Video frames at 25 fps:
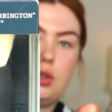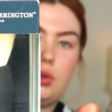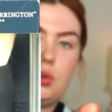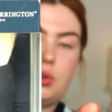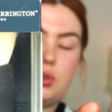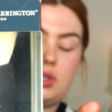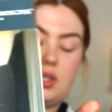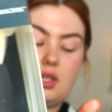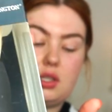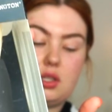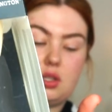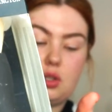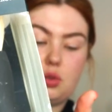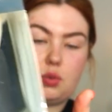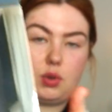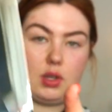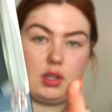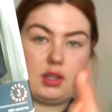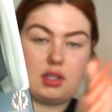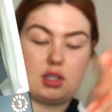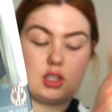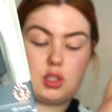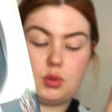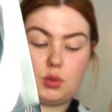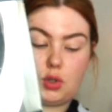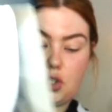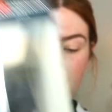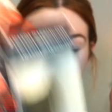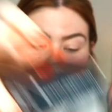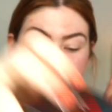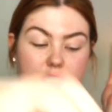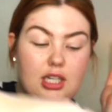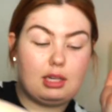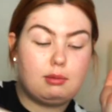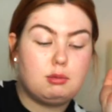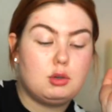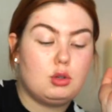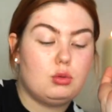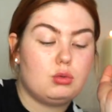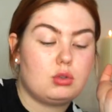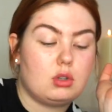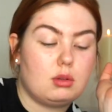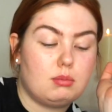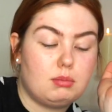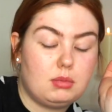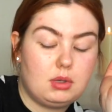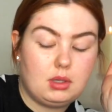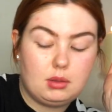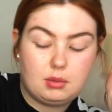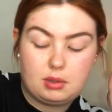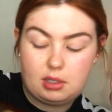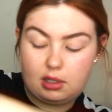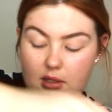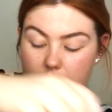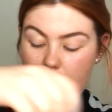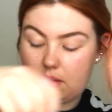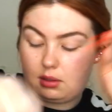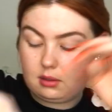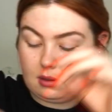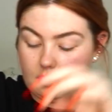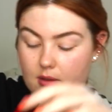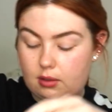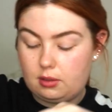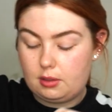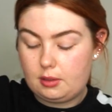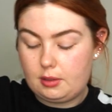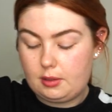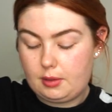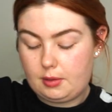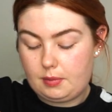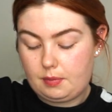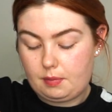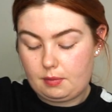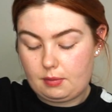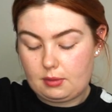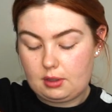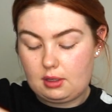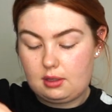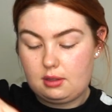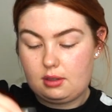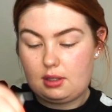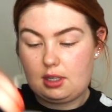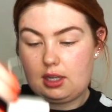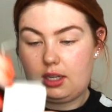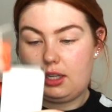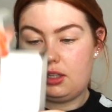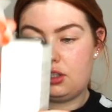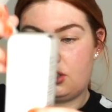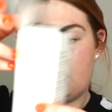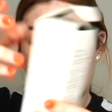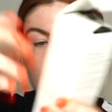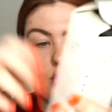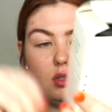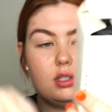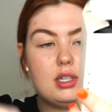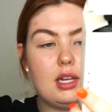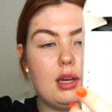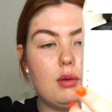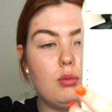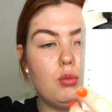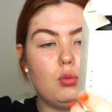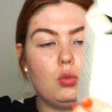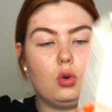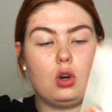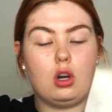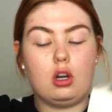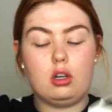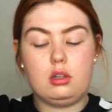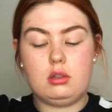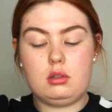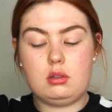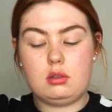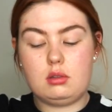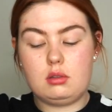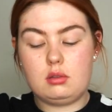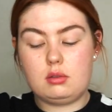used this as well. This is what she demos on me with. Then, so step one